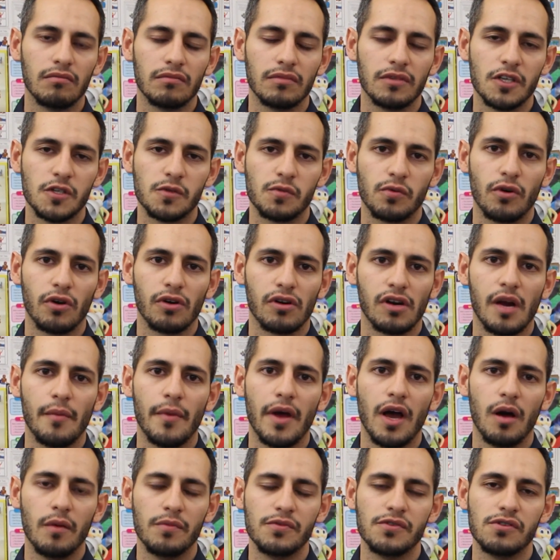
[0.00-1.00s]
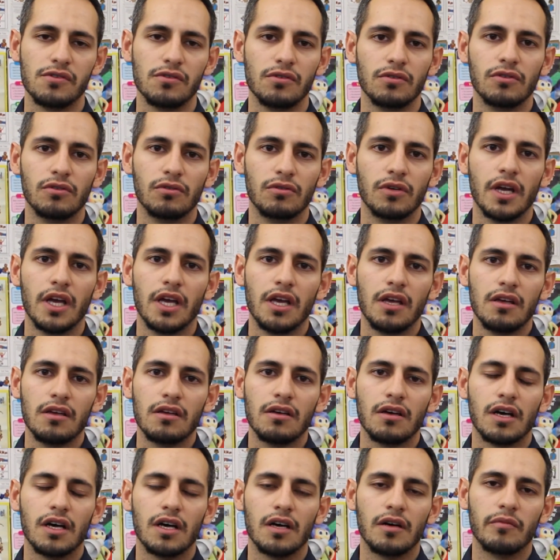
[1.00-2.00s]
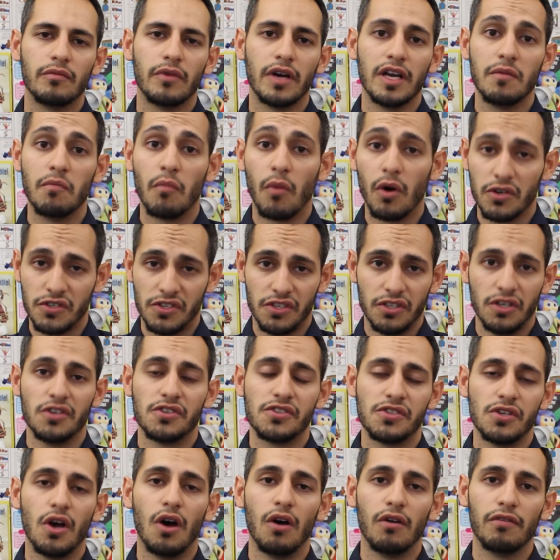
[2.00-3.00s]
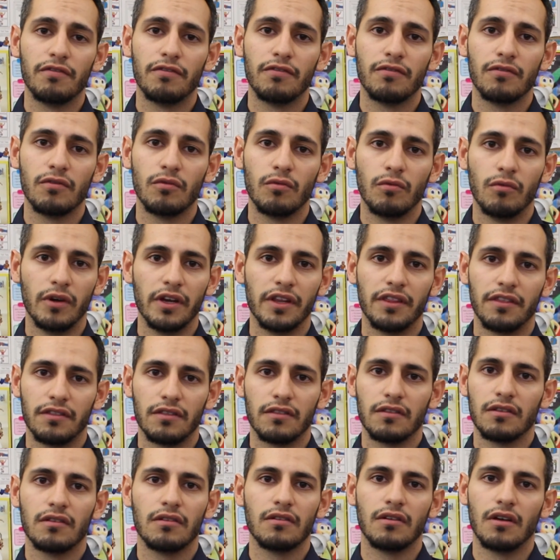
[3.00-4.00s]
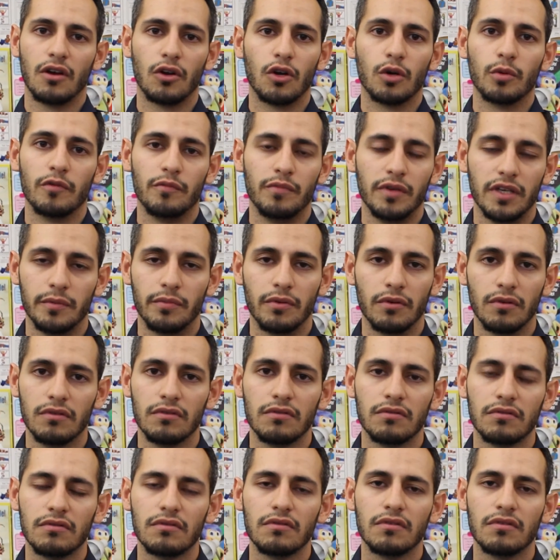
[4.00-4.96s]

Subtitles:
This program helps you by immersing yourself with a group of people,